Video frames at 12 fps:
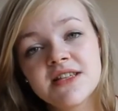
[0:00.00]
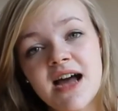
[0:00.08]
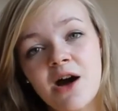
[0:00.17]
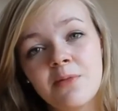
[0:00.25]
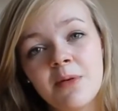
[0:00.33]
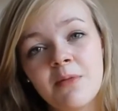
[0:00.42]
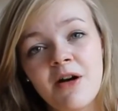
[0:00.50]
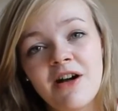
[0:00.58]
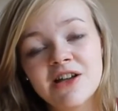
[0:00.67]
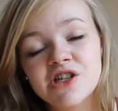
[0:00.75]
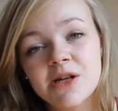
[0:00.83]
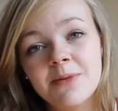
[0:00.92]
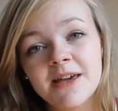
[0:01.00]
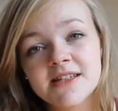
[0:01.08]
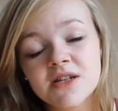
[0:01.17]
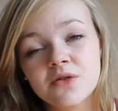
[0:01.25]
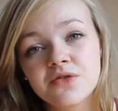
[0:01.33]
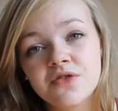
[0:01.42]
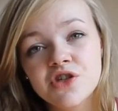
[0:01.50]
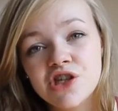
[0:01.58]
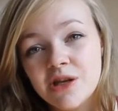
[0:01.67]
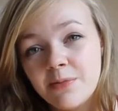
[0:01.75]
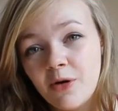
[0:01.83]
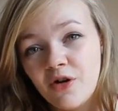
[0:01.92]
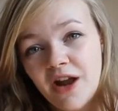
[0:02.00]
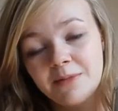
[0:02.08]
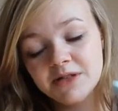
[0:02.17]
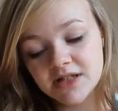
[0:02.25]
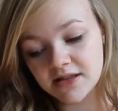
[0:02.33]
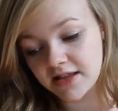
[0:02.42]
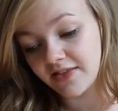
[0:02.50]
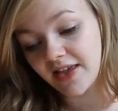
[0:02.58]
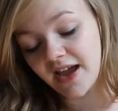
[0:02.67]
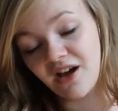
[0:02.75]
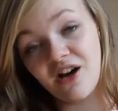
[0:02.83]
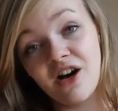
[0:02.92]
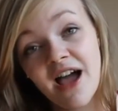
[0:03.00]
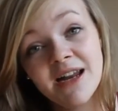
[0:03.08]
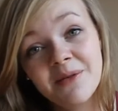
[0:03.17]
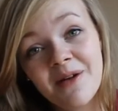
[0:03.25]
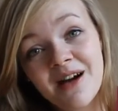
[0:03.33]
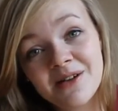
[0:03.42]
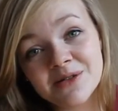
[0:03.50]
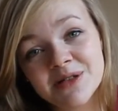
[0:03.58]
album are actually being sold for cheaper on Amazon than they are anywhere else.